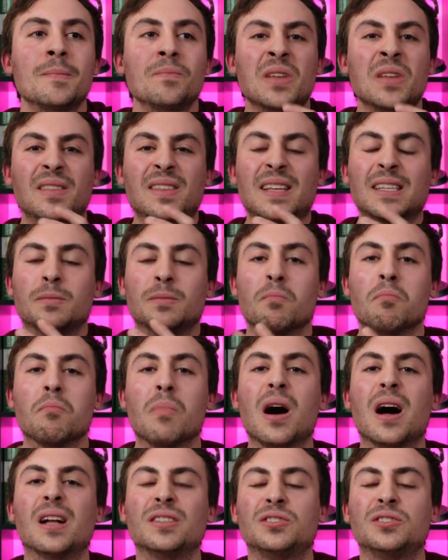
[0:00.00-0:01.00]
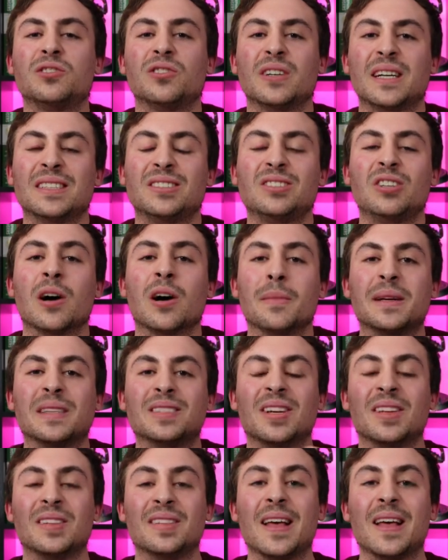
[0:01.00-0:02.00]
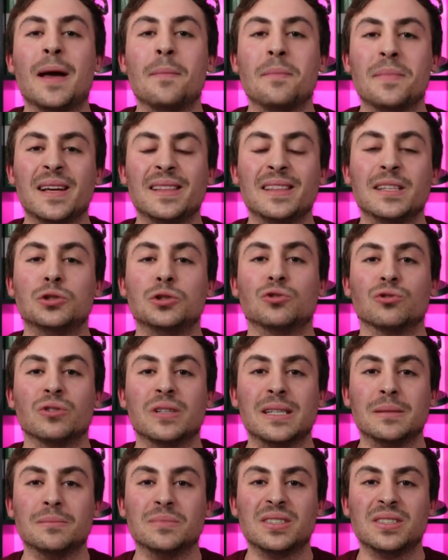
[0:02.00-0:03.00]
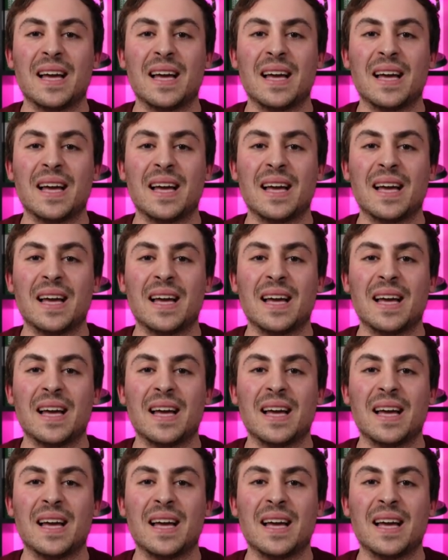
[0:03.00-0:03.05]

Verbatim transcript: this monster is coming to them in the dreams